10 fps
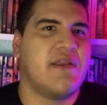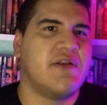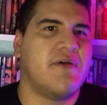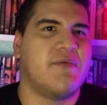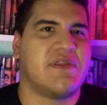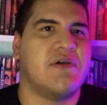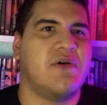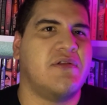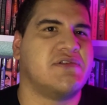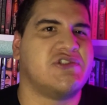you know, with the
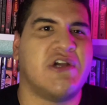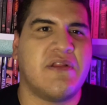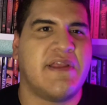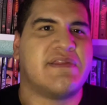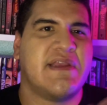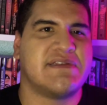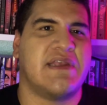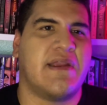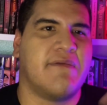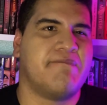whole juggling things,
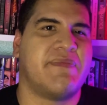like,